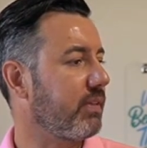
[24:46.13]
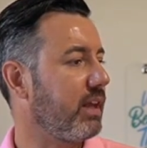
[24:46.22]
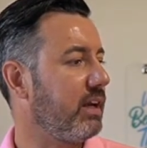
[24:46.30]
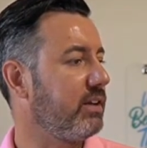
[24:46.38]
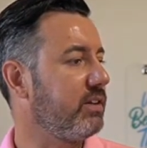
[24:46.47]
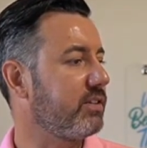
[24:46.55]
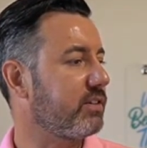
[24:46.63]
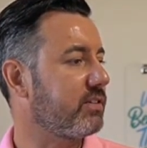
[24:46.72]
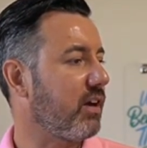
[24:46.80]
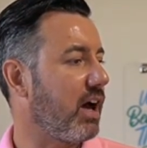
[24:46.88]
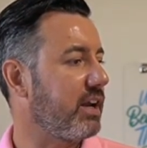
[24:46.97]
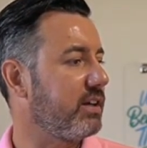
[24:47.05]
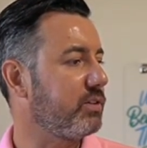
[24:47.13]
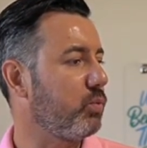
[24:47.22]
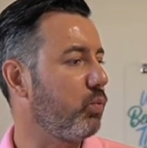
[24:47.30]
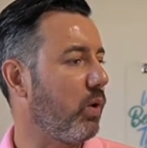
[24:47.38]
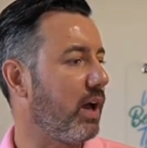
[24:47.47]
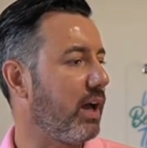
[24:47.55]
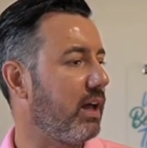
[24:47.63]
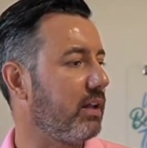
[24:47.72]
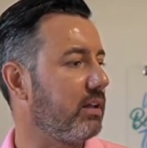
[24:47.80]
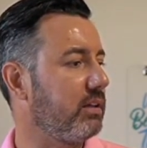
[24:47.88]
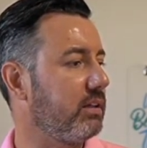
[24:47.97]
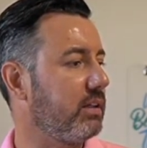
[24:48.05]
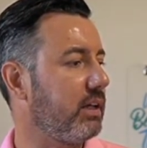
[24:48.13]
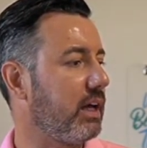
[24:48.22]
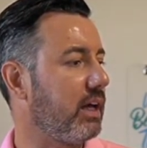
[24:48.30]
Linda's excited as well.